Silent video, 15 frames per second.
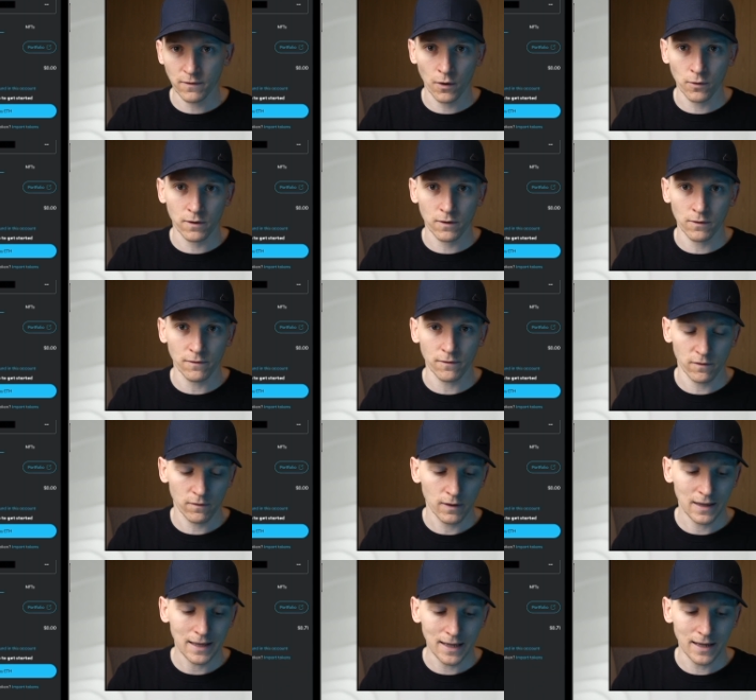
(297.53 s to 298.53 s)
tokens
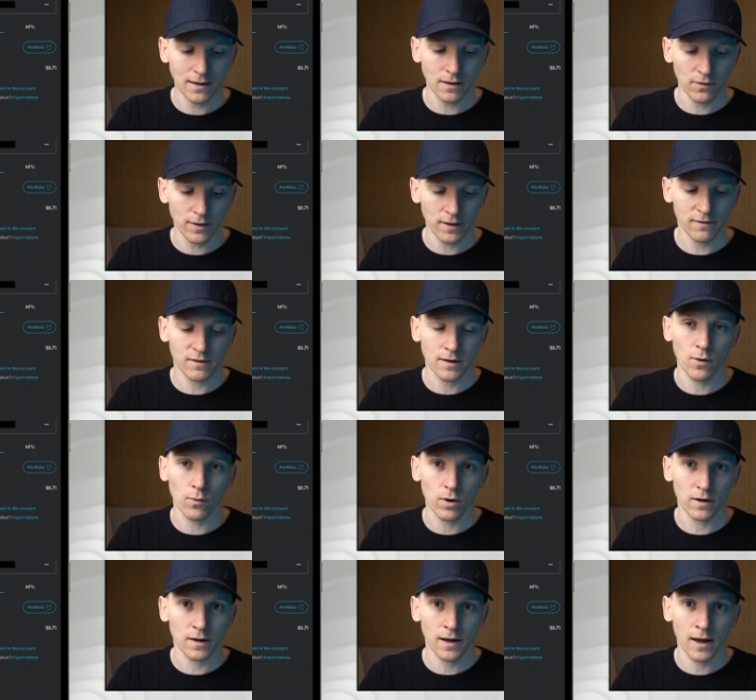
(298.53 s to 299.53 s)
in this
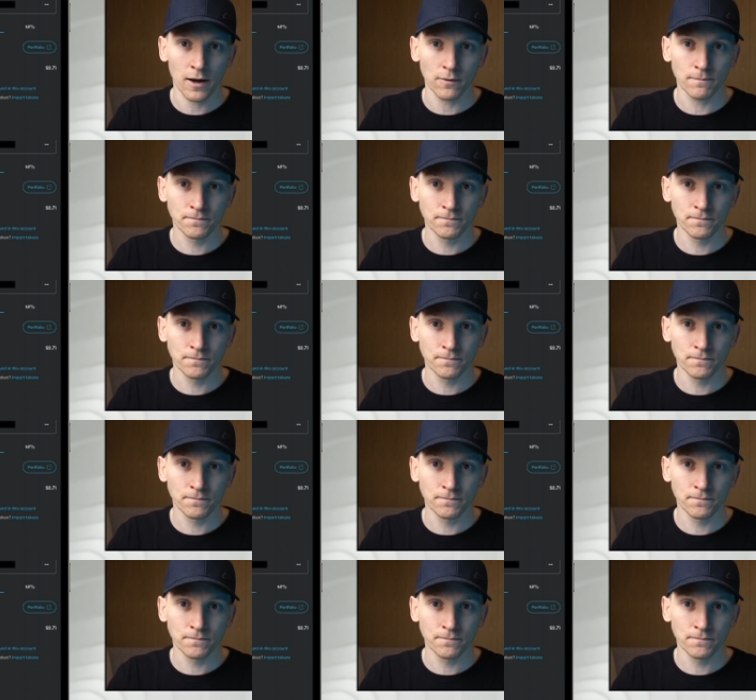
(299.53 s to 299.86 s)
network account.